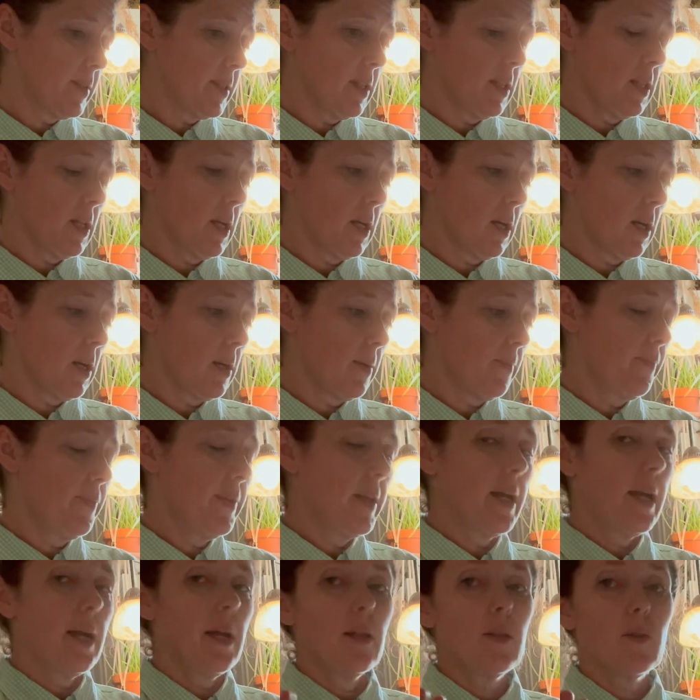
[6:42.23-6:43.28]
in there.
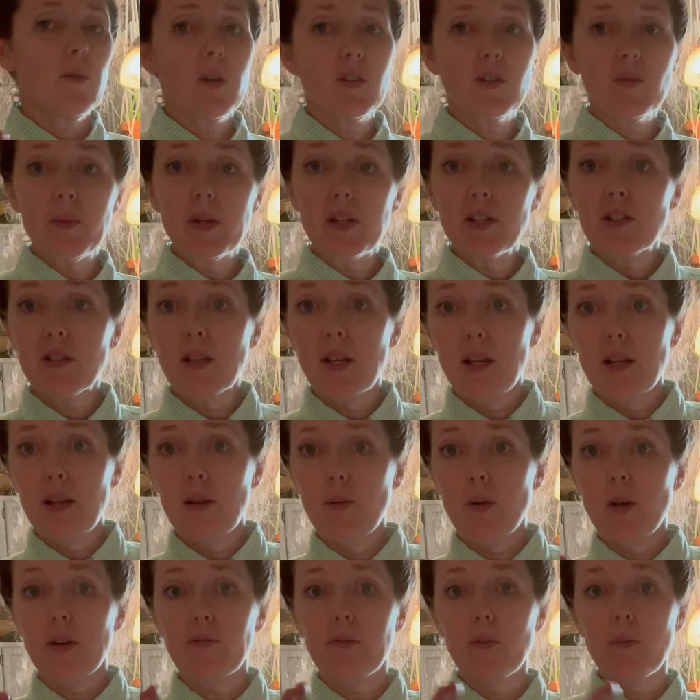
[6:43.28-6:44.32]
The recipe's
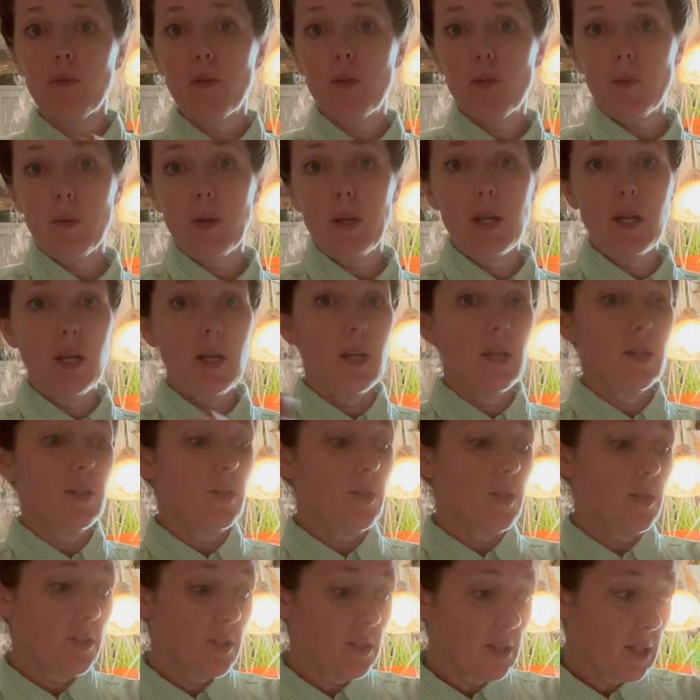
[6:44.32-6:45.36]
anywhere from 3
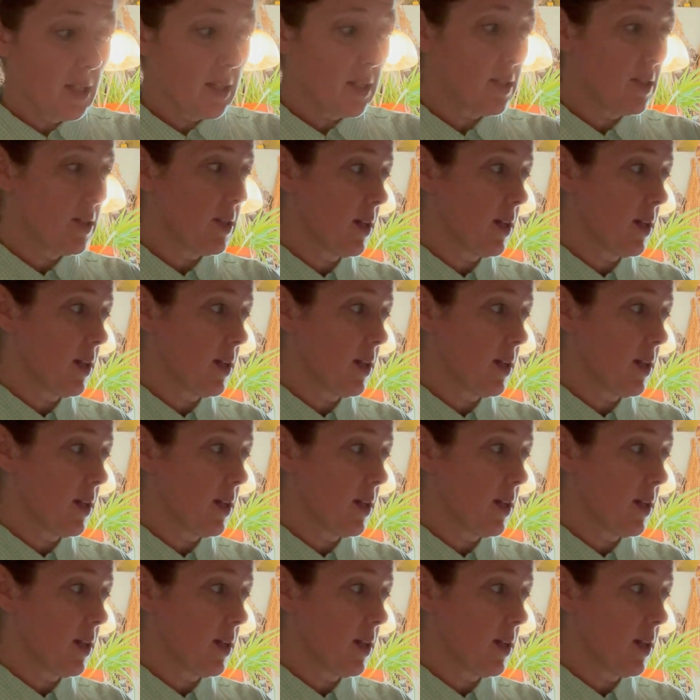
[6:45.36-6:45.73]
to 6